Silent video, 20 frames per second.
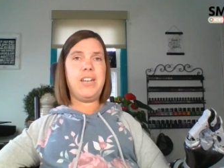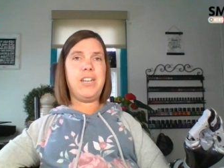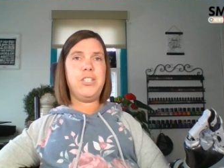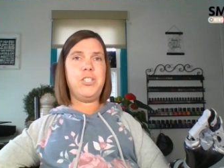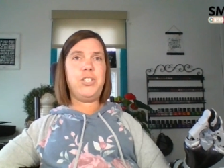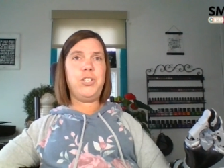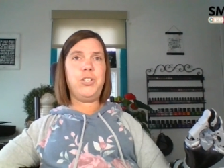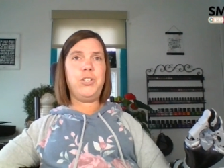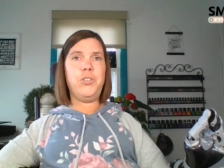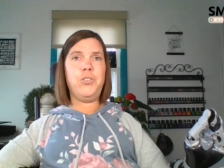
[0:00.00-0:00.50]

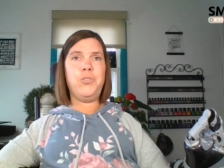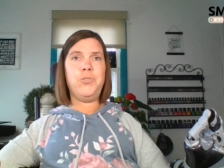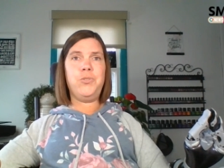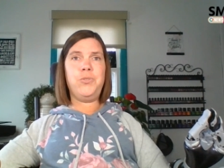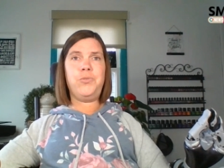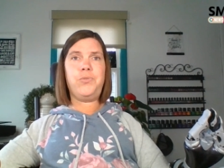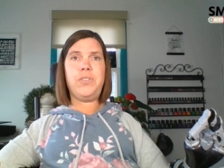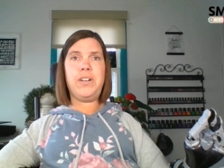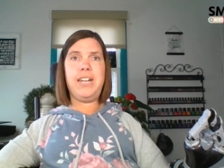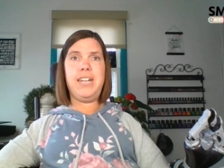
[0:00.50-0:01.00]
do
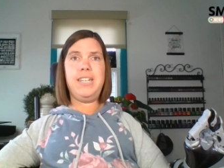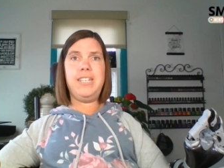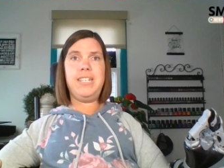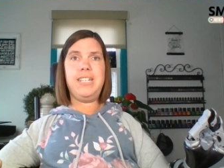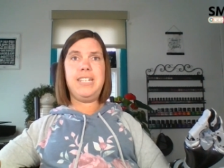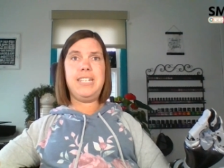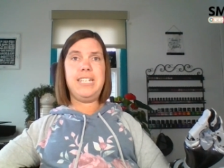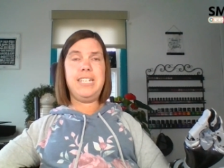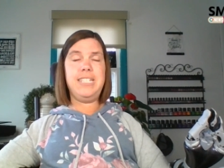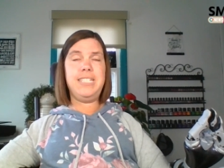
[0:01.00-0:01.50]
you find
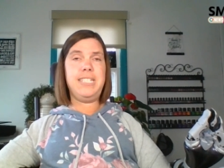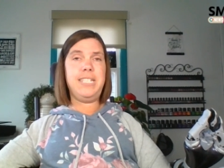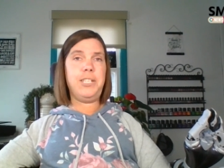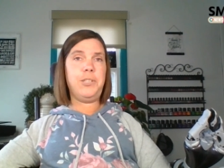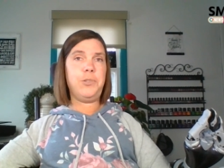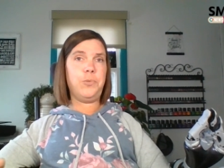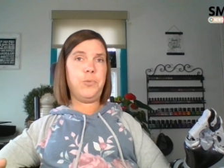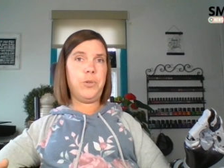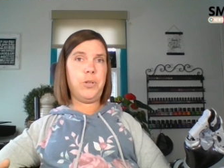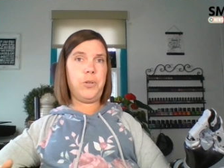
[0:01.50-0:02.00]
it easy
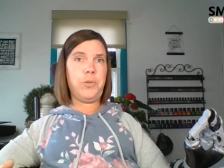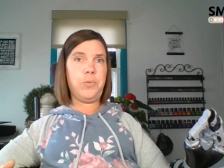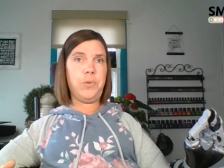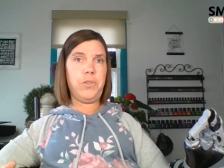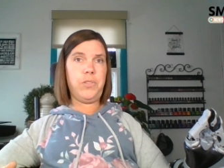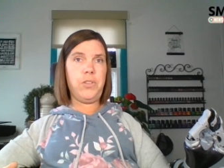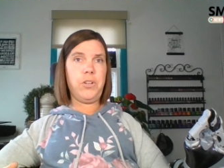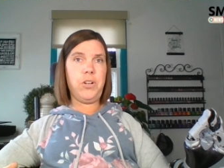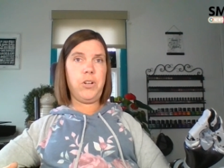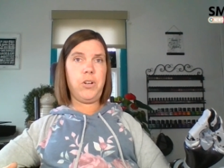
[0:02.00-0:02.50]
to work
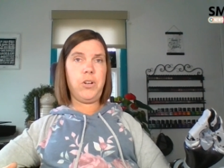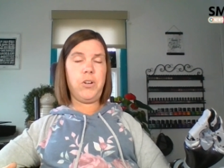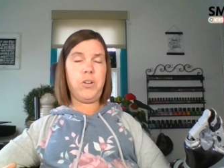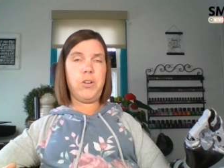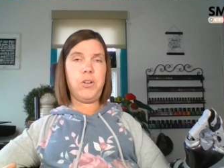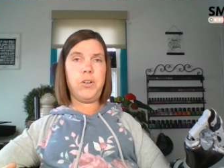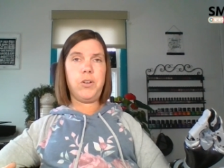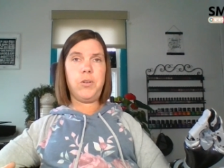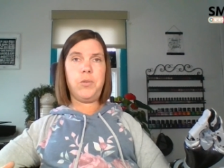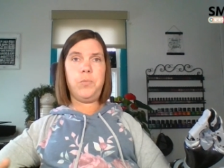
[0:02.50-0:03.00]
with
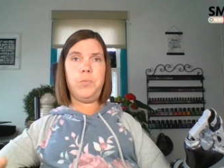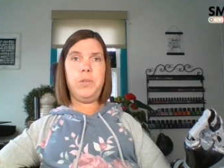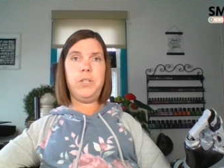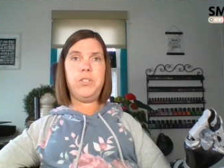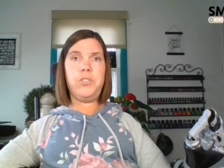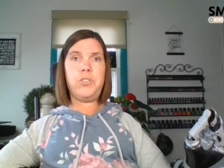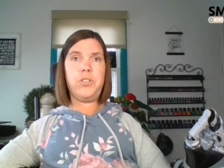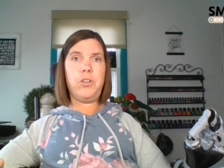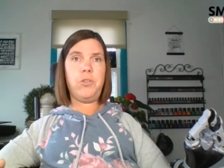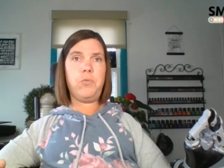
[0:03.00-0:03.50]
your
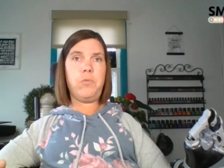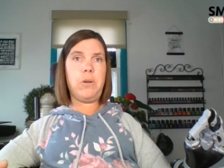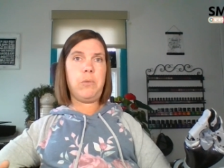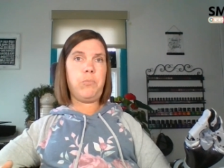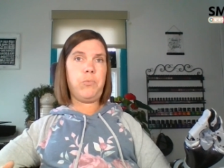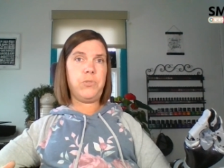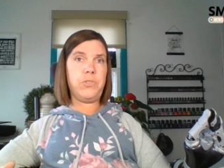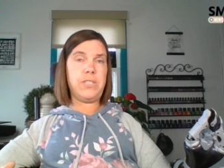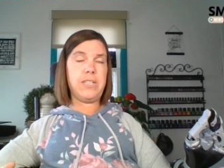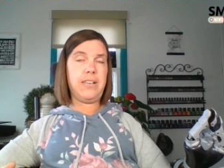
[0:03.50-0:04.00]
wheelchair
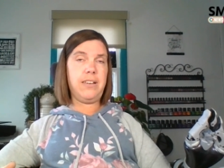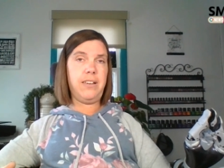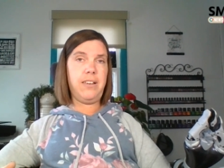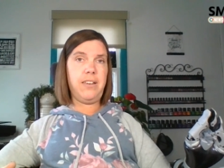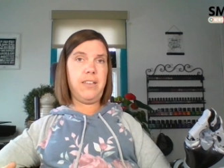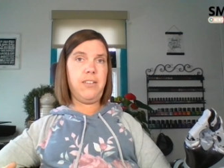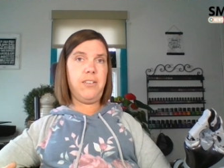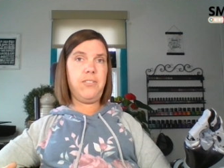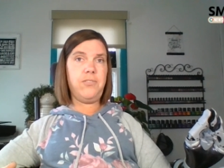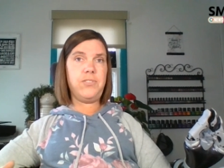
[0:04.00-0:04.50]

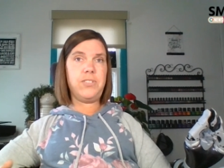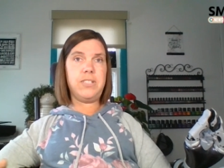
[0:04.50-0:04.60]
representatives